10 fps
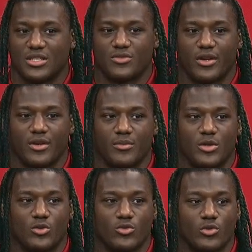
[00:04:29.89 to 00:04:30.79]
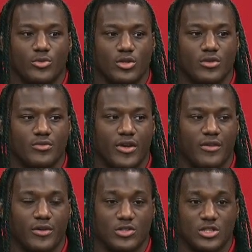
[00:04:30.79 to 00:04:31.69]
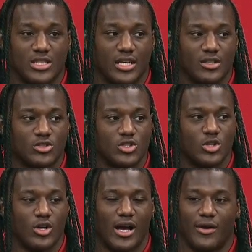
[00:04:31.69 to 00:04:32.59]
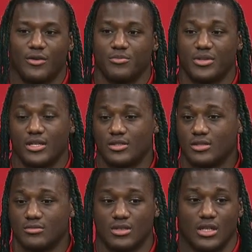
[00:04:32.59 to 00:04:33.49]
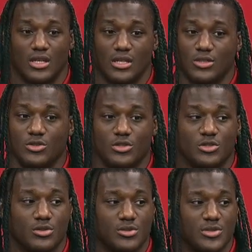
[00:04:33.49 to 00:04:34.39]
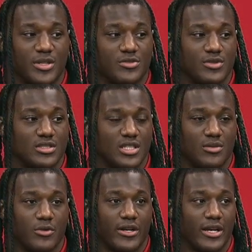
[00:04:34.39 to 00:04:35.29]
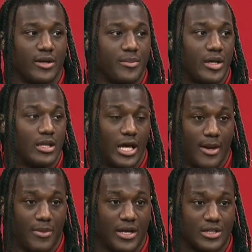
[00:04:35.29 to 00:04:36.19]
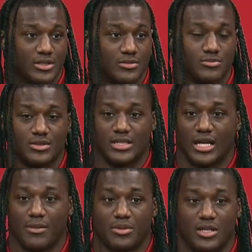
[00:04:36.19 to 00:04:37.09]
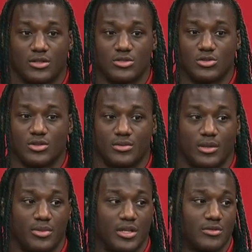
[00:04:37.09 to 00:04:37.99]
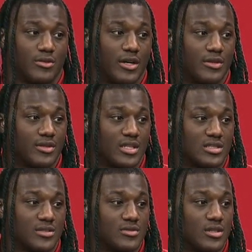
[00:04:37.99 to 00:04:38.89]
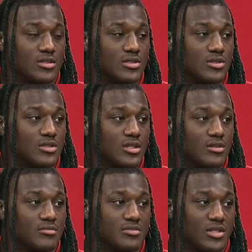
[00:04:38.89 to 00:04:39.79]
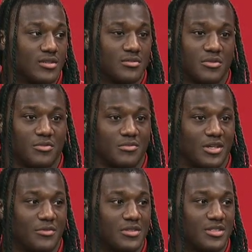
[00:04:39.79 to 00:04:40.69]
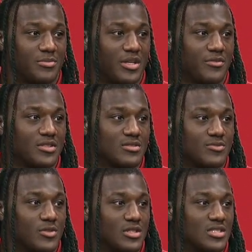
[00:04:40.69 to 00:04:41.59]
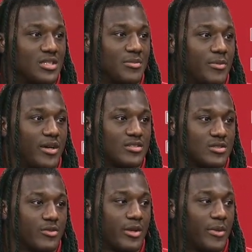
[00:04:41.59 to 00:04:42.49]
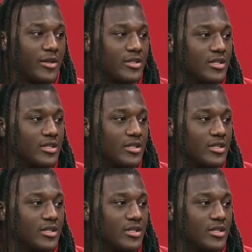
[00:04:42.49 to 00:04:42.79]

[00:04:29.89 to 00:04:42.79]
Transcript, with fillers: It's very maneuverable, very versatile. So I plan on, you know, doing what's best for the team. Right now I'm at linebacker, but I plan on doing a plethora of other things if told to do so. So whatever benefits for the team in a positive, great matter.